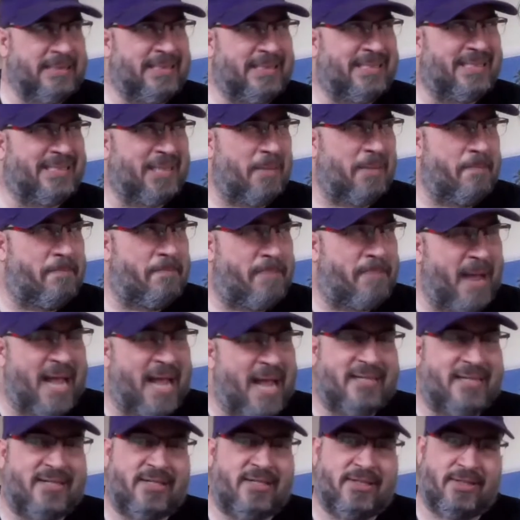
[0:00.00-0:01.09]
the
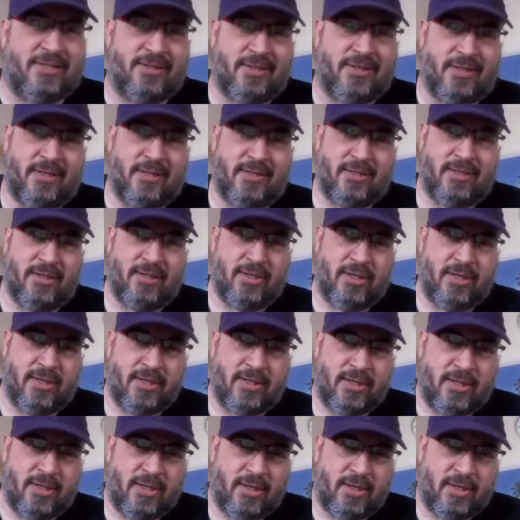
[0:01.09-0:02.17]
best
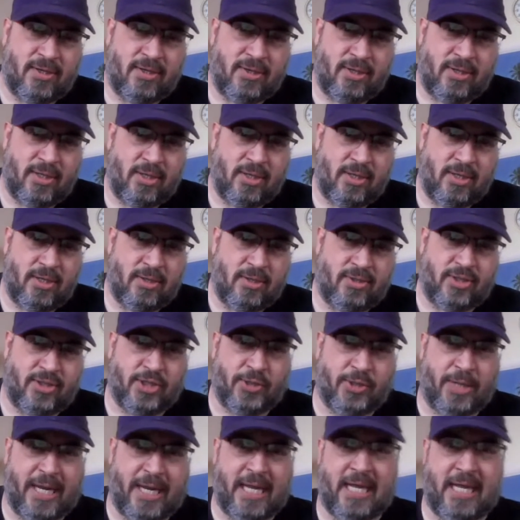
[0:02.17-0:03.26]

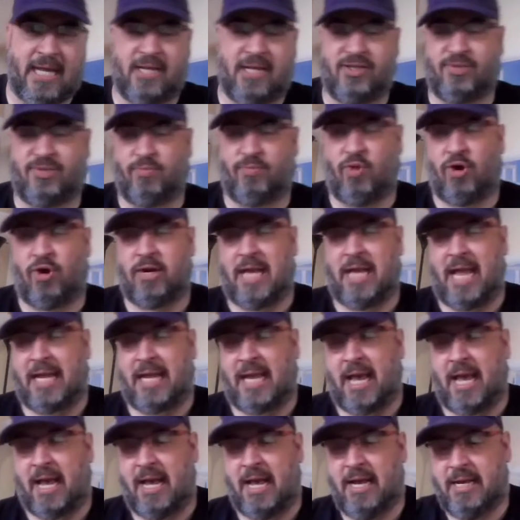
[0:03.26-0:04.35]
shooting. He's more like
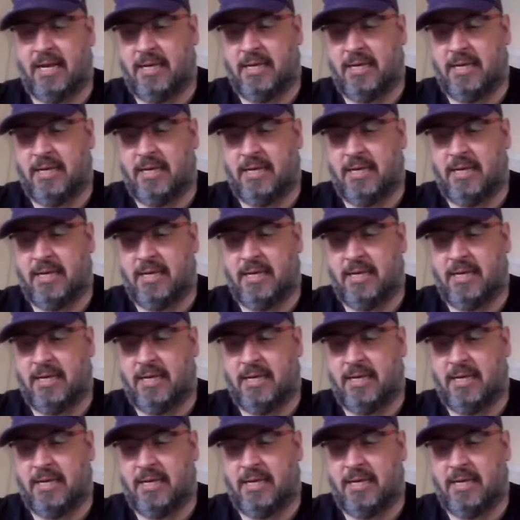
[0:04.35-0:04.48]
a